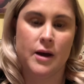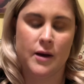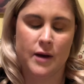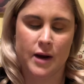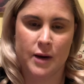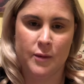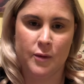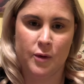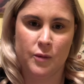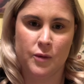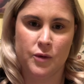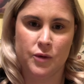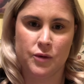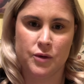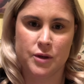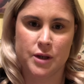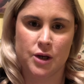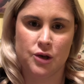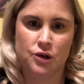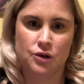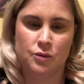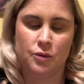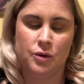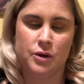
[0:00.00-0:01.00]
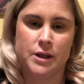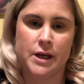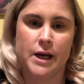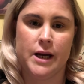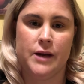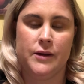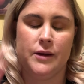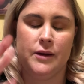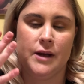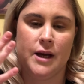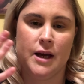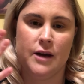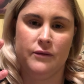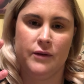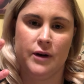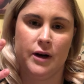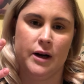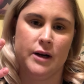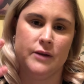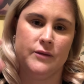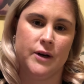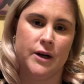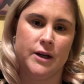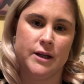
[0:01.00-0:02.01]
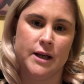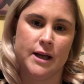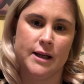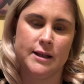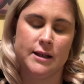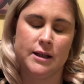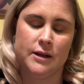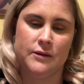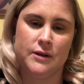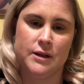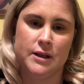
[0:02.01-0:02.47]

Anyone with rosacea will tell you that they have very, very sensitive